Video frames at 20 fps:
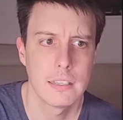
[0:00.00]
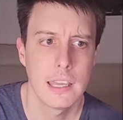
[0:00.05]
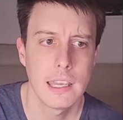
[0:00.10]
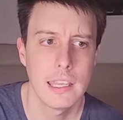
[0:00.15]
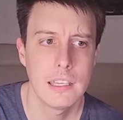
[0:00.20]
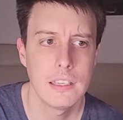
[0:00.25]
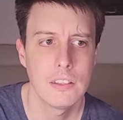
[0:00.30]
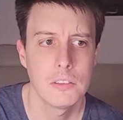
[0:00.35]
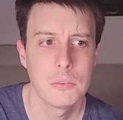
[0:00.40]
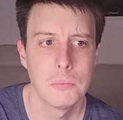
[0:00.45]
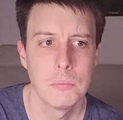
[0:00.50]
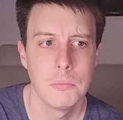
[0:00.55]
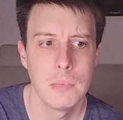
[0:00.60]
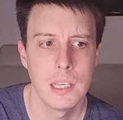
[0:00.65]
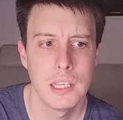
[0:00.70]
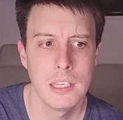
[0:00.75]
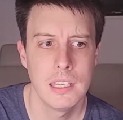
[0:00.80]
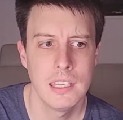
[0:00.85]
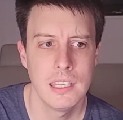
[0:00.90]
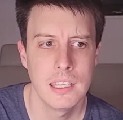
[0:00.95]
Take as
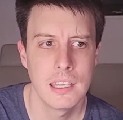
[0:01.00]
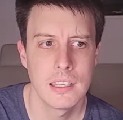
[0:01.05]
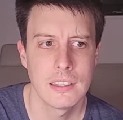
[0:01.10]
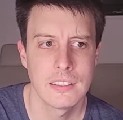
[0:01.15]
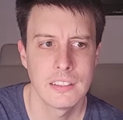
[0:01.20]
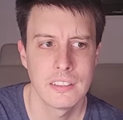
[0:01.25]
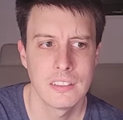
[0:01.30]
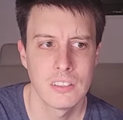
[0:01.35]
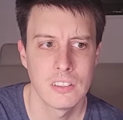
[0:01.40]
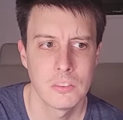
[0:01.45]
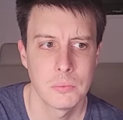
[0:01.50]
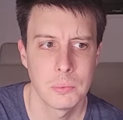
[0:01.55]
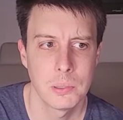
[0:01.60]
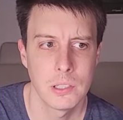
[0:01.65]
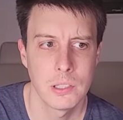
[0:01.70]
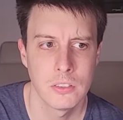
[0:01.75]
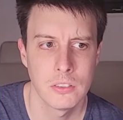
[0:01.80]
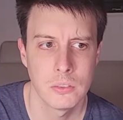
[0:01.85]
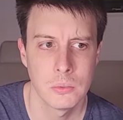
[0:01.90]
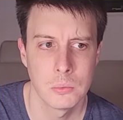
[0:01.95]
many guesses as
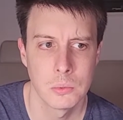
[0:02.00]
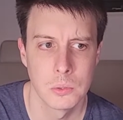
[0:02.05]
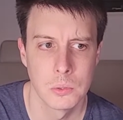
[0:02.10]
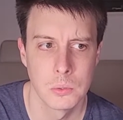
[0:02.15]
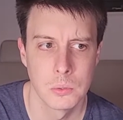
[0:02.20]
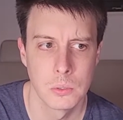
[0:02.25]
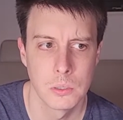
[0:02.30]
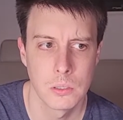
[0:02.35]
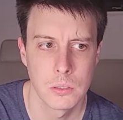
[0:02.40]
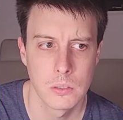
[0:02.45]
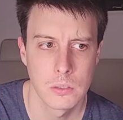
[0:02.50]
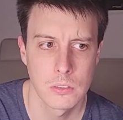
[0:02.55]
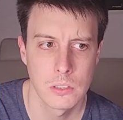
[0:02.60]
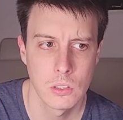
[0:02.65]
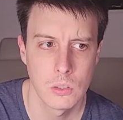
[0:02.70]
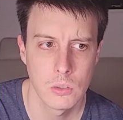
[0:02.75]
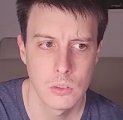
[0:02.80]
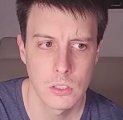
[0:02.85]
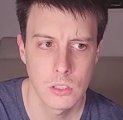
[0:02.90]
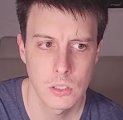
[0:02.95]
possible. You're
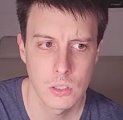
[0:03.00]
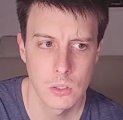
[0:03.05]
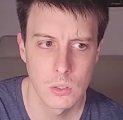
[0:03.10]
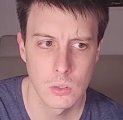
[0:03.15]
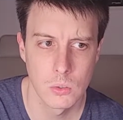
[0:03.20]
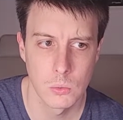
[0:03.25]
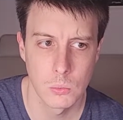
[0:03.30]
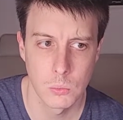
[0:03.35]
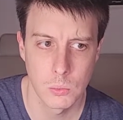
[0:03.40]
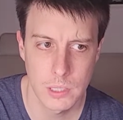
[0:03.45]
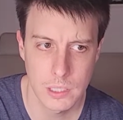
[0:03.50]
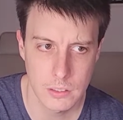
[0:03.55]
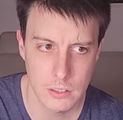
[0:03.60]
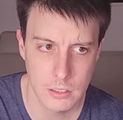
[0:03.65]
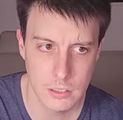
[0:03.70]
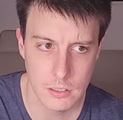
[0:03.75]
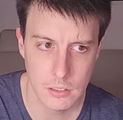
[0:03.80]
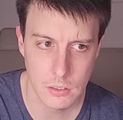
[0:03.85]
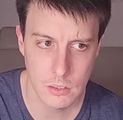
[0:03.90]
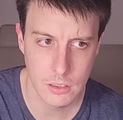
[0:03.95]
still told
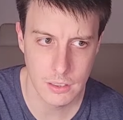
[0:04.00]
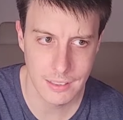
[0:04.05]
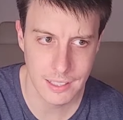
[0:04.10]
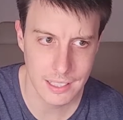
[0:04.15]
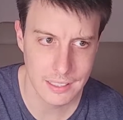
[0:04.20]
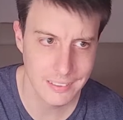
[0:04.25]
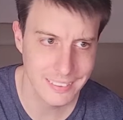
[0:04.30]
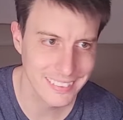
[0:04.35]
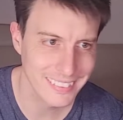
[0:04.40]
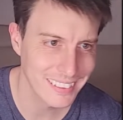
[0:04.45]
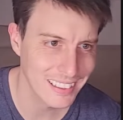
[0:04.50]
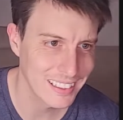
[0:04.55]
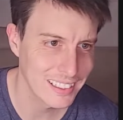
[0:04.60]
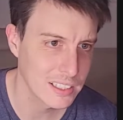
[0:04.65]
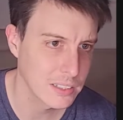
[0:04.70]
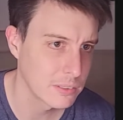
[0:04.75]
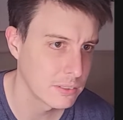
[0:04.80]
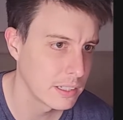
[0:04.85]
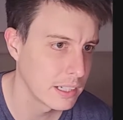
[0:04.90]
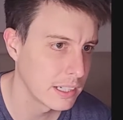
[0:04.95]
which letters are
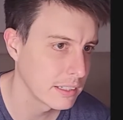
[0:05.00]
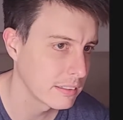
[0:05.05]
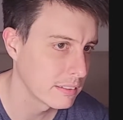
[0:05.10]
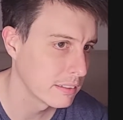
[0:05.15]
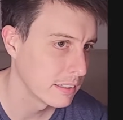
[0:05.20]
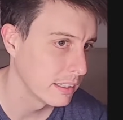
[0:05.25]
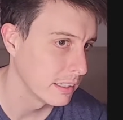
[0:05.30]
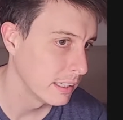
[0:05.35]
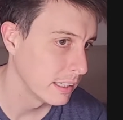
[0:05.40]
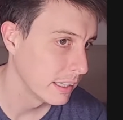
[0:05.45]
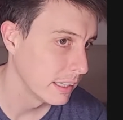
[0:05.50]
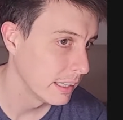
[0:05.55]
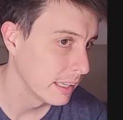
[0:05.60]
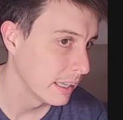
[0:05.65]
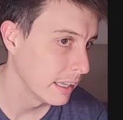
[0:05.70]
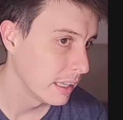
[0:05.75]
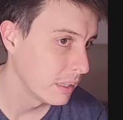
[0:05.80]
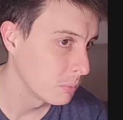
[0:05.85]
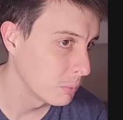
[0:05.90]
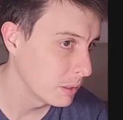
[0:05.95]
correct
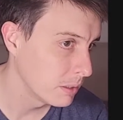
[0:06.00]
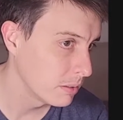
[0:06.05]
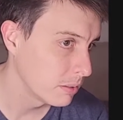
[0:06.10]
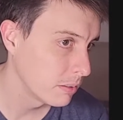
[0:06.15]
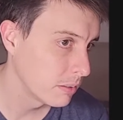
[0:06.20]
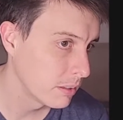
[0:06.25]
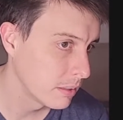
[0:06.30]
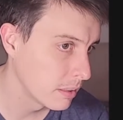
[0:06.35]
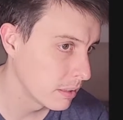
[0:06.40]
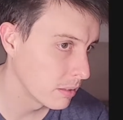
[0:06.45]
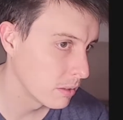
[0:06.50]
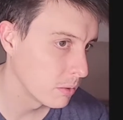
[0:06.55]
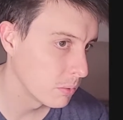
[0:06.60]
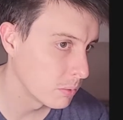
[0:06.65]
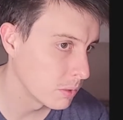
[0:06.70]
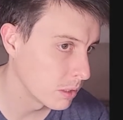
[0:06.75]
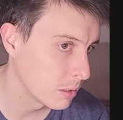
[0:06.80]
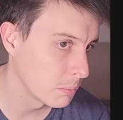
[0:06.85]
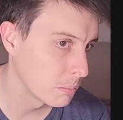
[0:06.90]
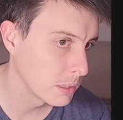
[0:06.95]
and which are in the
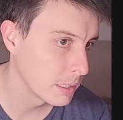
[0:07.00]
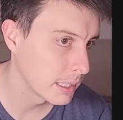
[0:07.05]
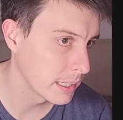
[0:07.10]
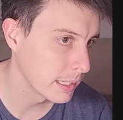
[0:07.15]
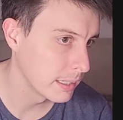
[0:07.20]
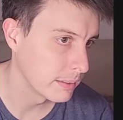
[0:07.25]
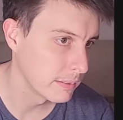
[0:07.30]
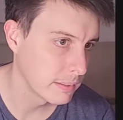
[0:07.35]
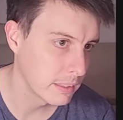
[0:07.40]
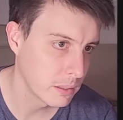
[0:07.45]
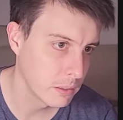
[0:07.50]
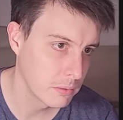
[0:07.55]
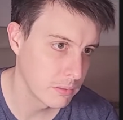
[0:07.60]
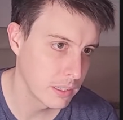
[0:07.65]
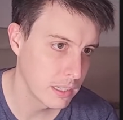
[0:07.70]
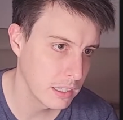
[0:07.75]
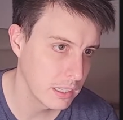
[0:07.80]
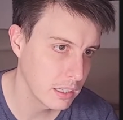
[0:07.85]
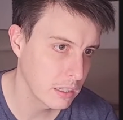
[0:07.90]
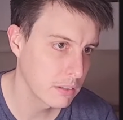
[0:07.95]
wrong place.
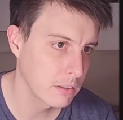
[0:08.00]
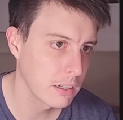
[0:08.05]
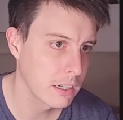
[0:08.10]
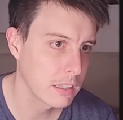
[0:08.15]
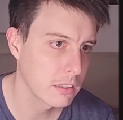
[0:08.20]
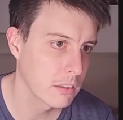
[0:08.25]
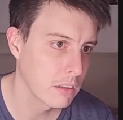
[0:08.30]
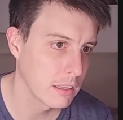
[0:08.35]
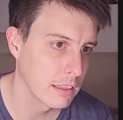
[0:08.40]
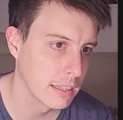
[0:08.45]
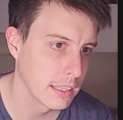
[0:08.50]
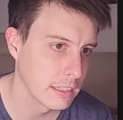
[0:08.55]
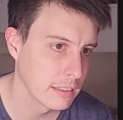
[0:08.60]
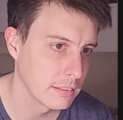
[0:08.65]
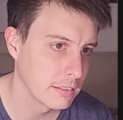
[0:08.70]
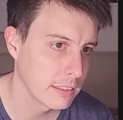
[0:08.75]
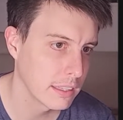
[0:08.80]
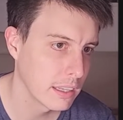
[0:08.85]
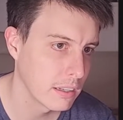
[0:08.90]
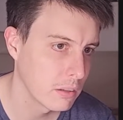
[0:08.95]
However, incorrect
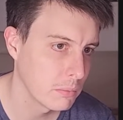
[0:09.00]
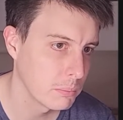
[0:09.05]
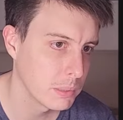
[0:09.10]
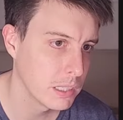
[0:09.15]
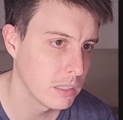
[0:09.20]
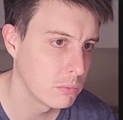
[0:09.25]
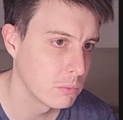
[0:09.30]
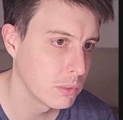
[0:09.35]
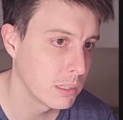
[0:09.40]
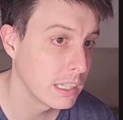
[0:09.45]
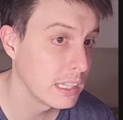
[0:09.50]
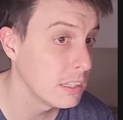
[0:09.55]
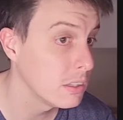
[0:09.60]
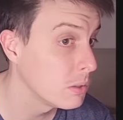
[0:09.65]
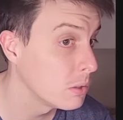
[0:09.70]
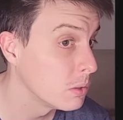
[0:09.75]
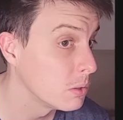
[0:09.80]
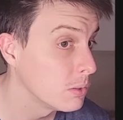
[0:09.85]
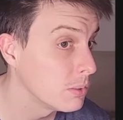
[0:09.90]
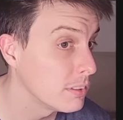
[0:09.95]
letters cannot be
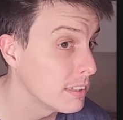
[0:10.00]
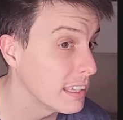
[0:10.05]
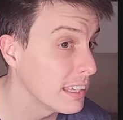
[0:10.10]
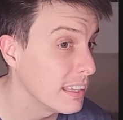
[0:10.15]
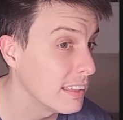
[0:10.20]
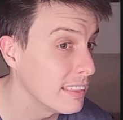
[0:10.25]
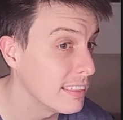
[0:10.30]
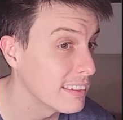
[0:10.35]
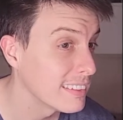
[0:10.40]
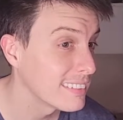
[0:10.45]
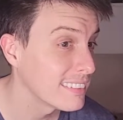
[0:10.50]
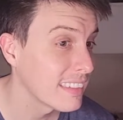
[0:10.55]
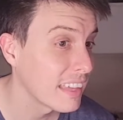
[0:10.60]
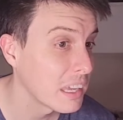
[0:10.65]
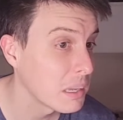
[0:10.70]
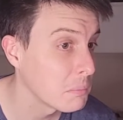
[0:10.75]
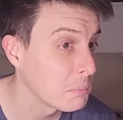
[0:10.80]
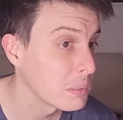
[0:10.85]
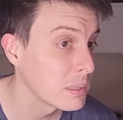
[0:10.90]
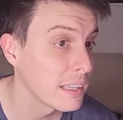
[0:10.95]
reused in the
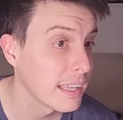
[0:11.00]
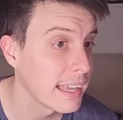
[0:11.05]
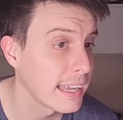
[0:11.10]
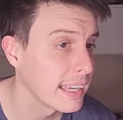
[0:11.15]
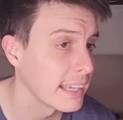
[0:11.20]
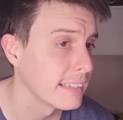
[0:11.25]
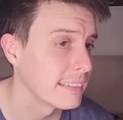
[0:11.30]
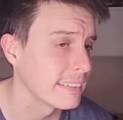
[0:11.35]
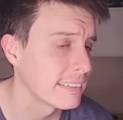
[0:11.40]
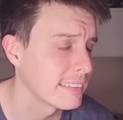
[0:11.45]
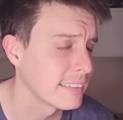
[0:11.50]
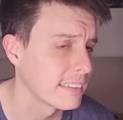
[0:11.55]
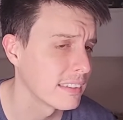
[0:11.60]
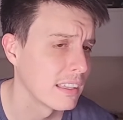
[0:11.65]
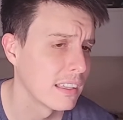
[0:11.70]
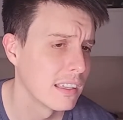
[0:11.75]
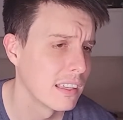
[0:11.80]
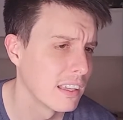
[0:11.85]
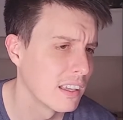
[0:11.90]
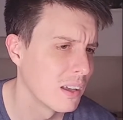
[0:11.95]
same
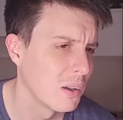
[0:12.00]
place.